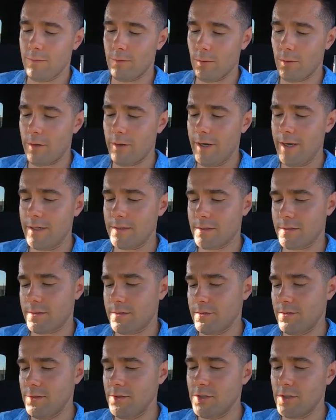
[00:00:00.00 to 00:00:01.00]

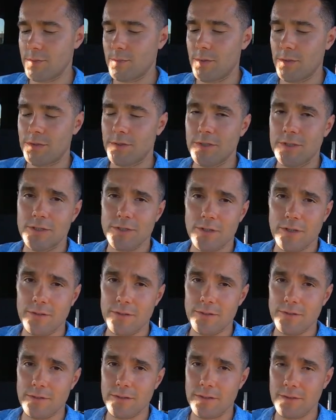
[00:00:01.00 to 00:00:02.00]
florets. You just put these
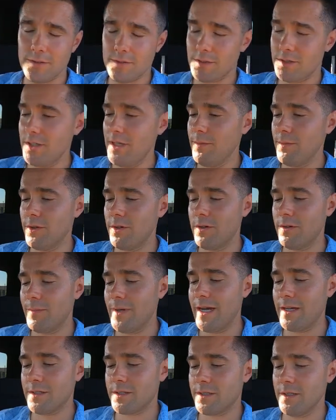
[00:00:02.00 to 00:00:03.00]
on the, in the steamer
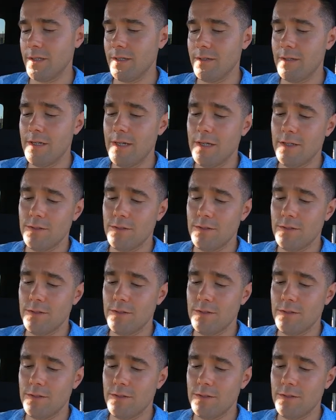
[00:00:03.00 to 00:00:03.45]
basket,